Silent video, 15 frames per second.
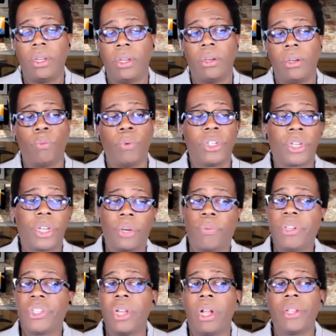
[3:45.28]
which could
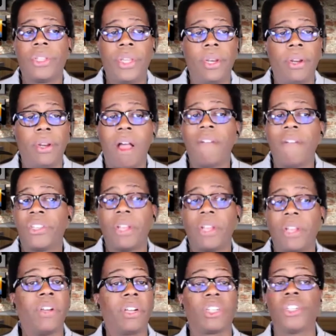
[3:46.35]
result in an office that
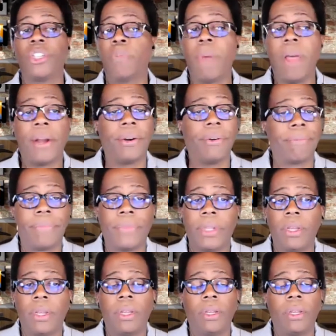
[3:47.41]
functions better.
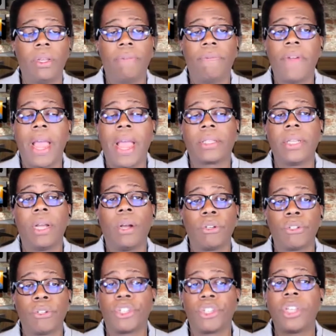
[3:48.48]
In fact, there's
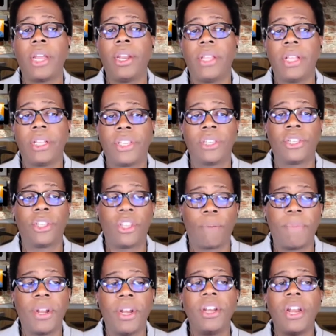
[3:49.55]
a study that says that there have
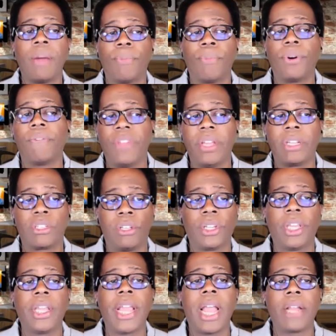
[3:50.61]
been a number of things
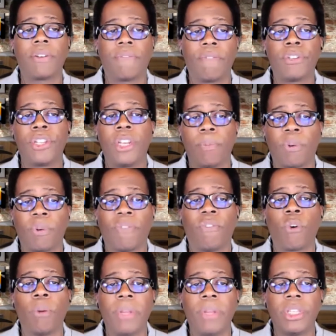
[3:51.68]
looking at diversity of
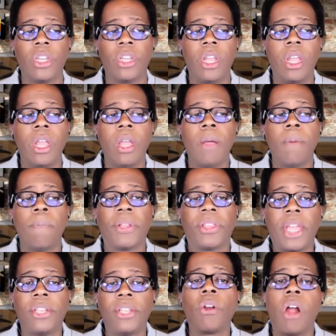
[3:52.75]
performance, but they
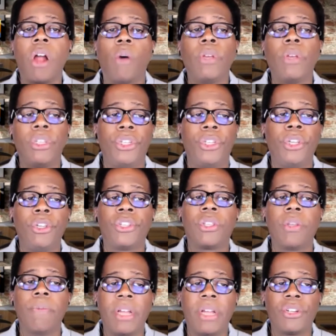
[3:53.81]
don't always use the
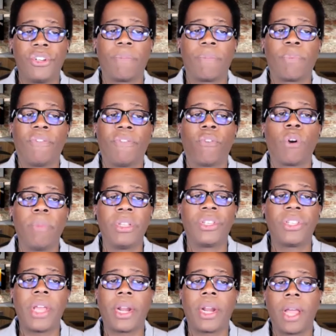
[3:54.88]
measures of performance
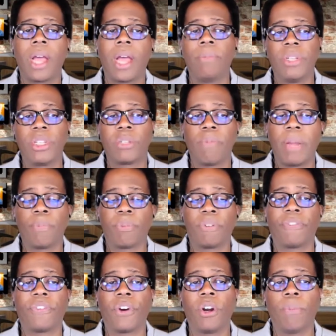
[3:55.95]
that economists might
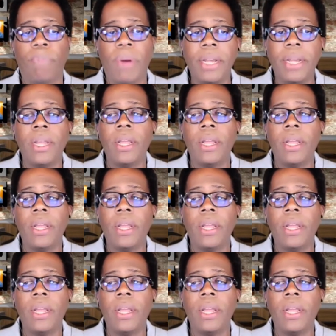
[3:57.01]
prefer. But